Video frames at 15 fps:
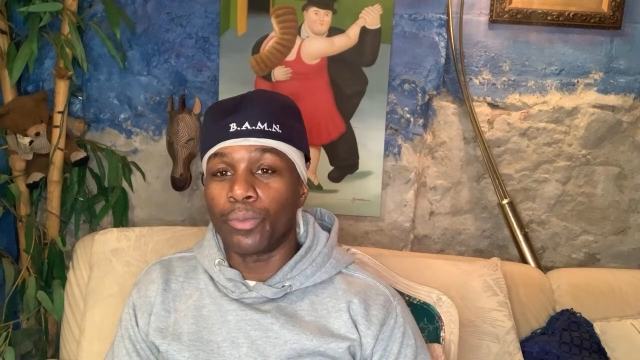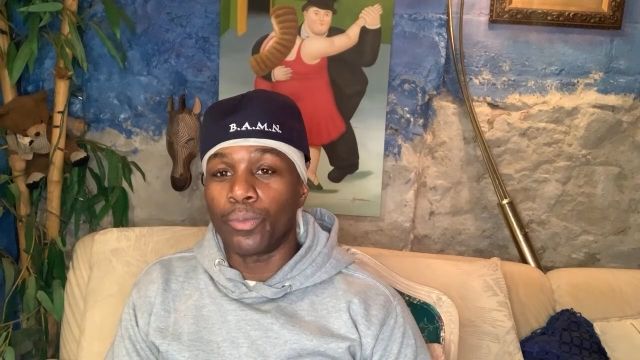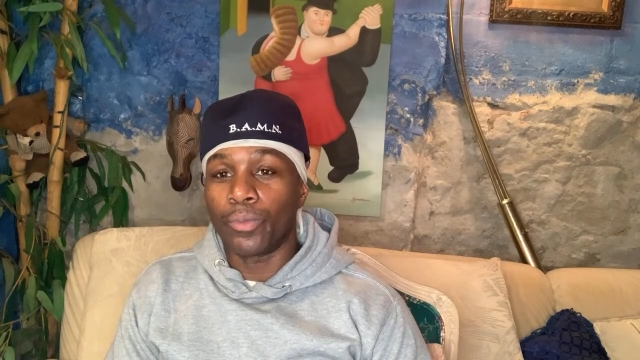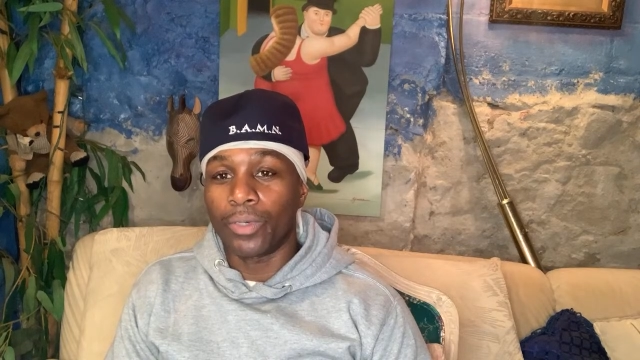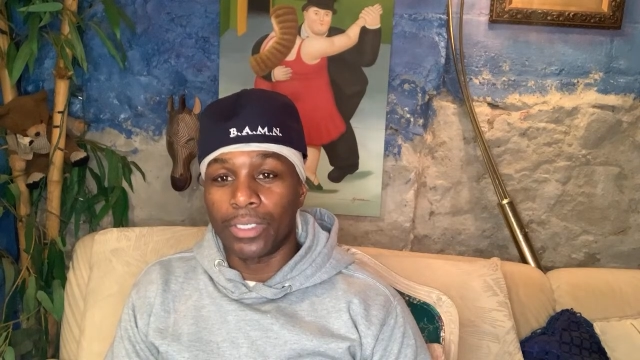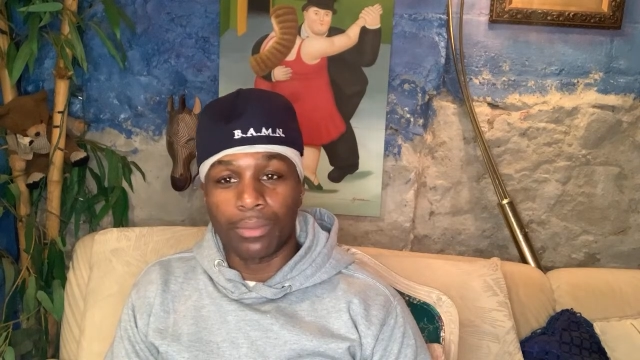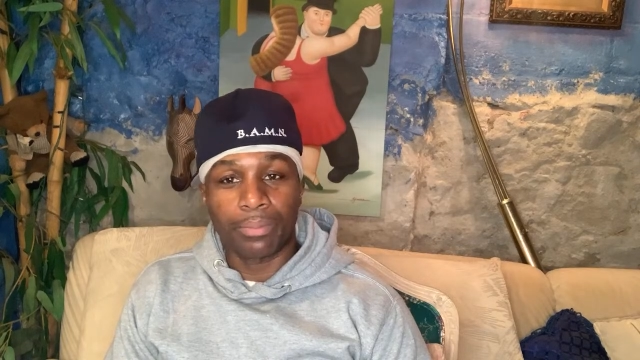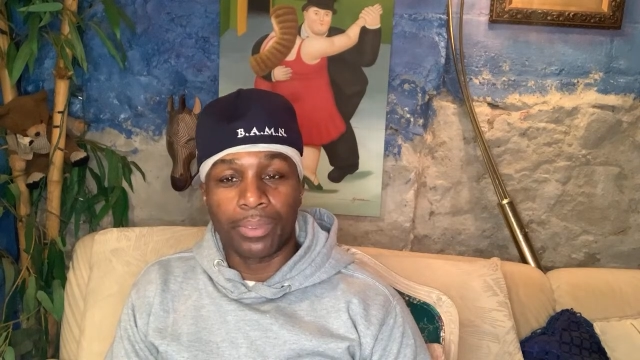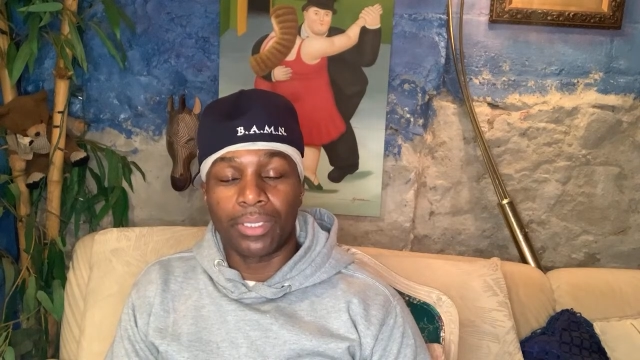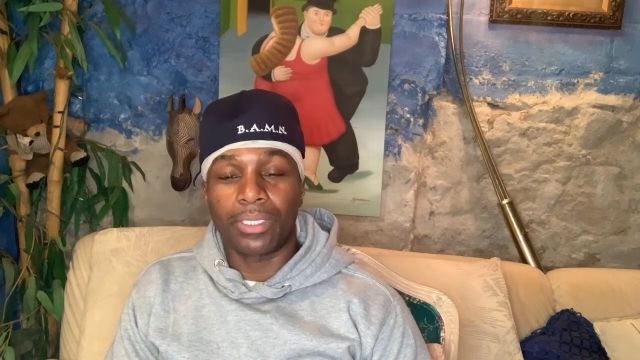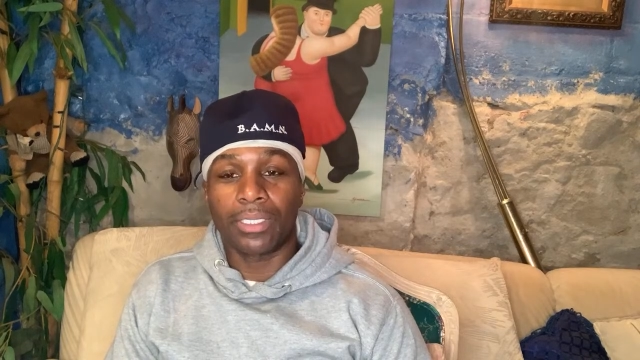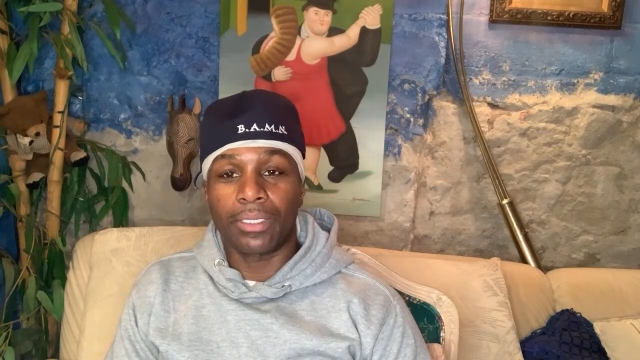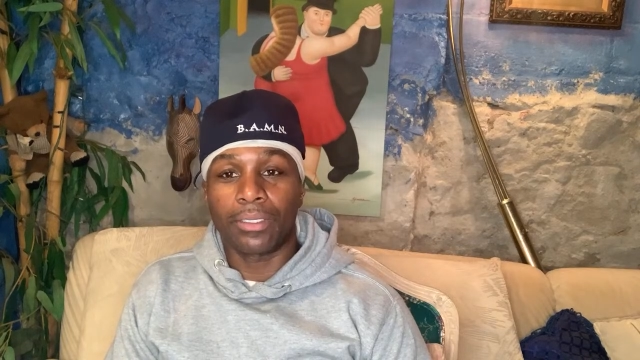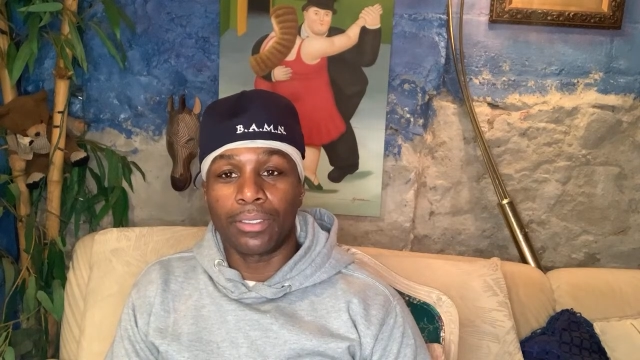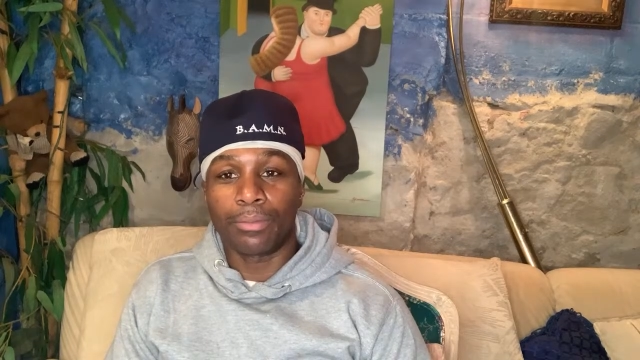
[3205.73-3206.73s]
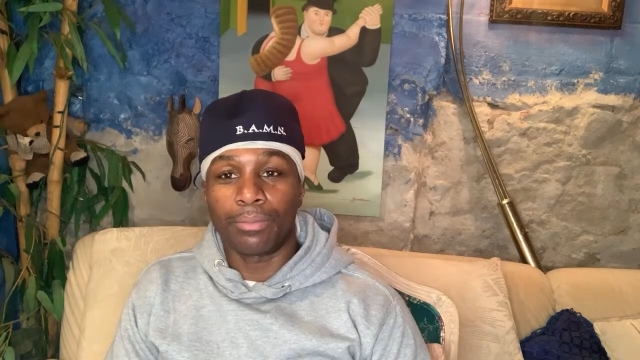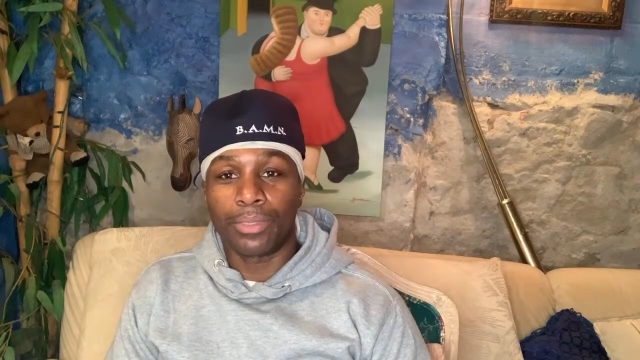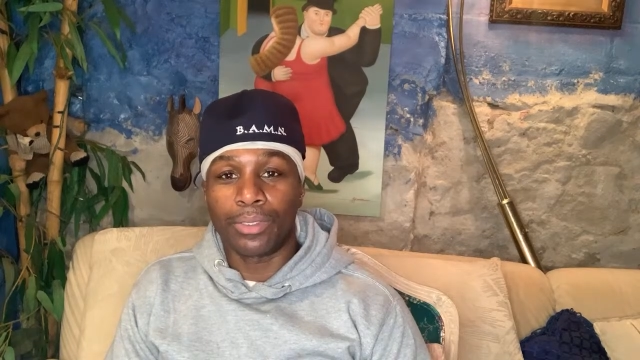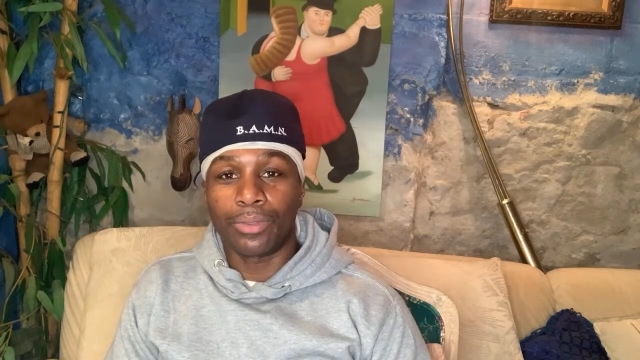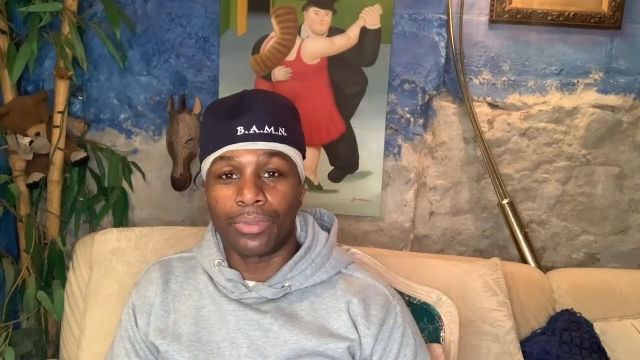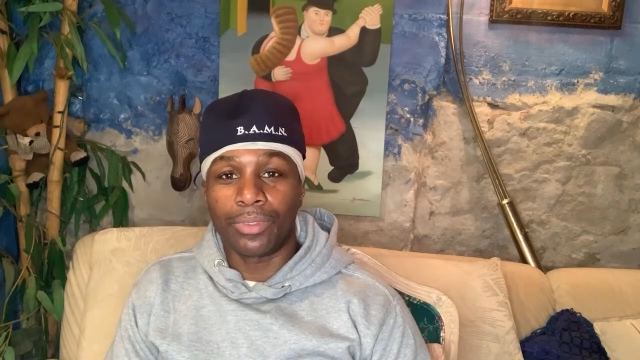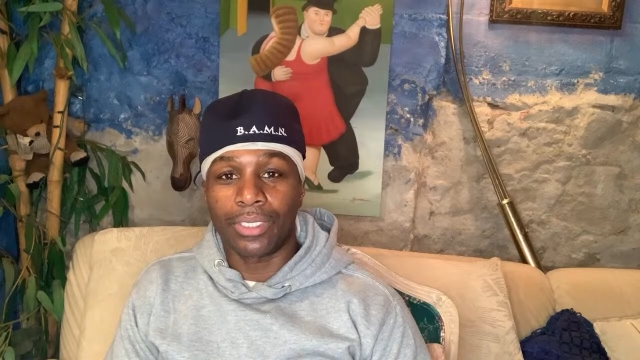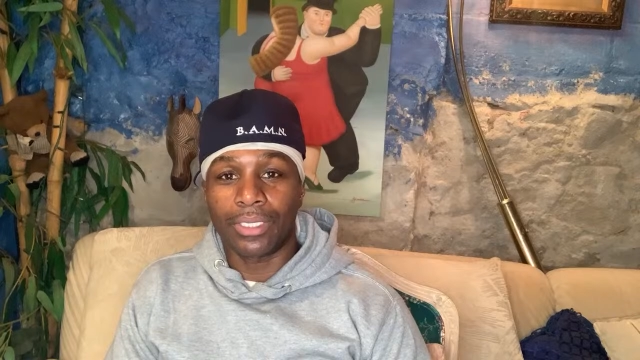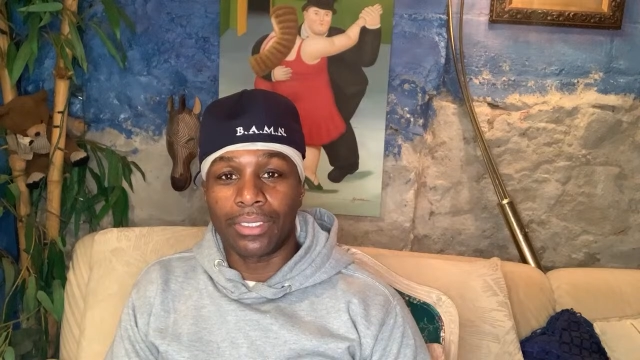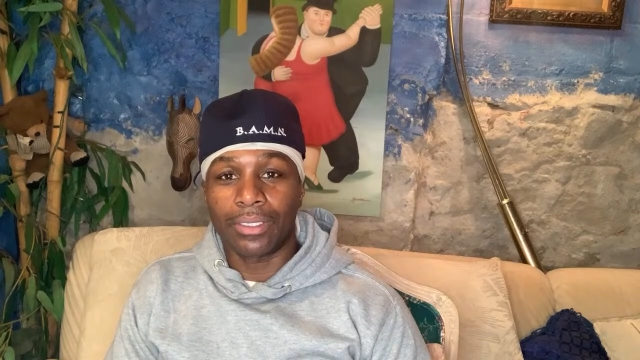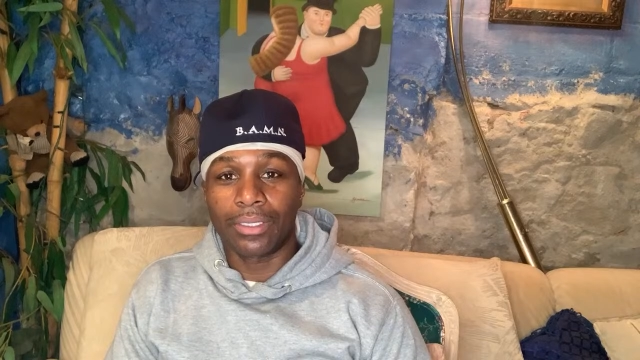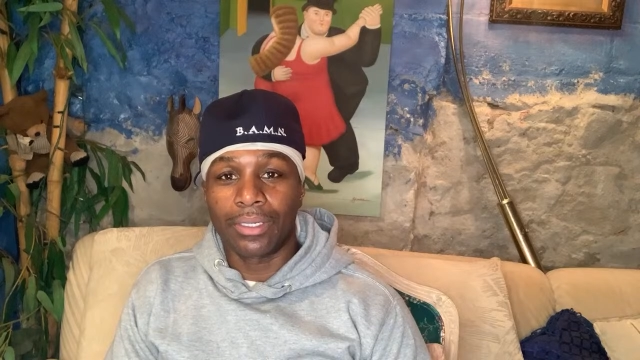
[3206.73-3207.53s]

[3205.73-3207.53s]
one particular music.